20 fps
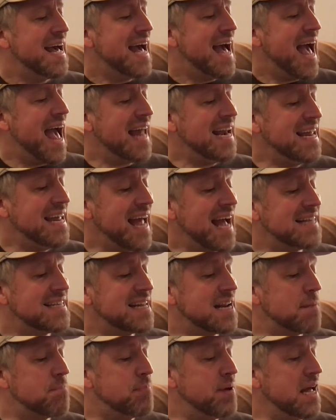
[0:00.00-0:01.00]
and he ended
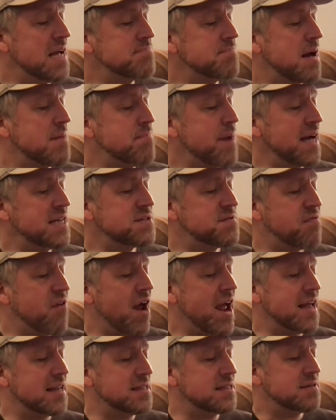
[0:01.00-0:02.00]
up being my best
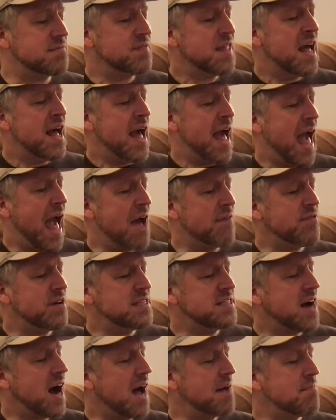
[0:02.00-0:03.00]
friend. Every
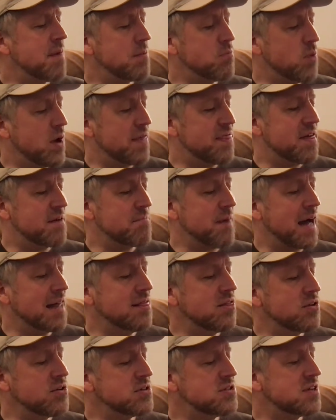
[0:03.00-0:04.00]
time I'm with him, I
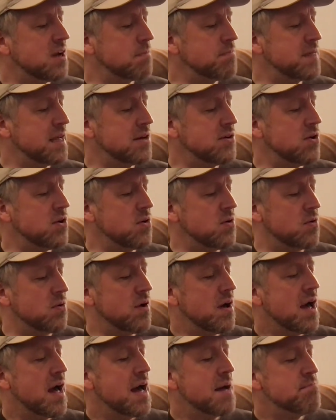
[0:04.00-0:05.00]
learn something new.
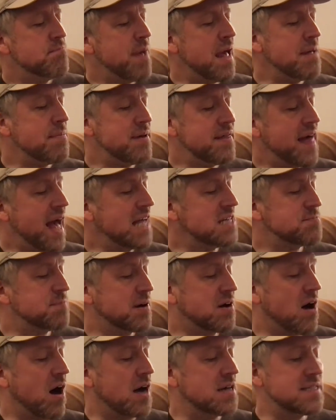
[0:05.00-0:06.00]
Maybe that's
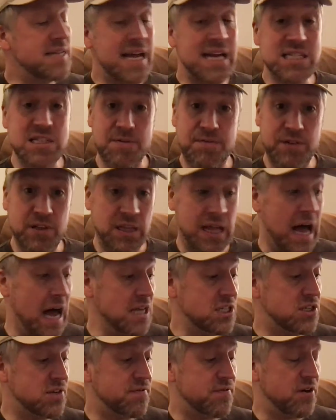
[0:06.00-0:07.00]
because he's a
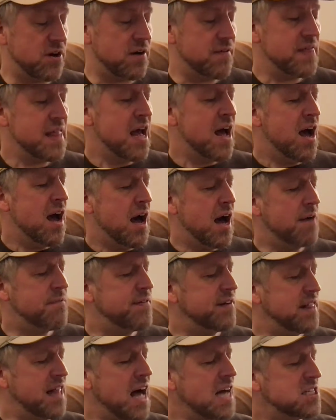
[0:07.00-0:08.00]
philosopher. A
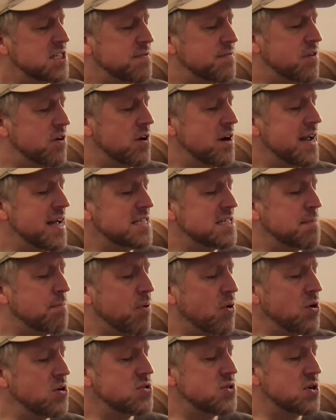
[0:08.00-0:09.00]
philosopher is a
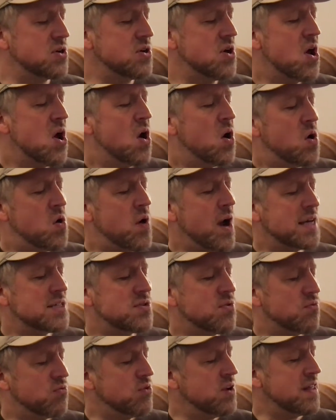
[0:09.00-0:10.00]
person who has
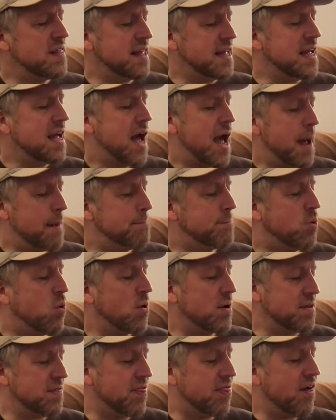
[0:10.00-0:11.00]
really
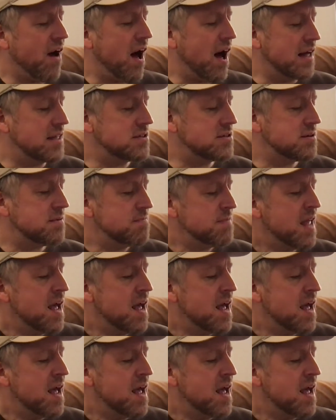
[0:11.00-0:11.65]
important thoughts.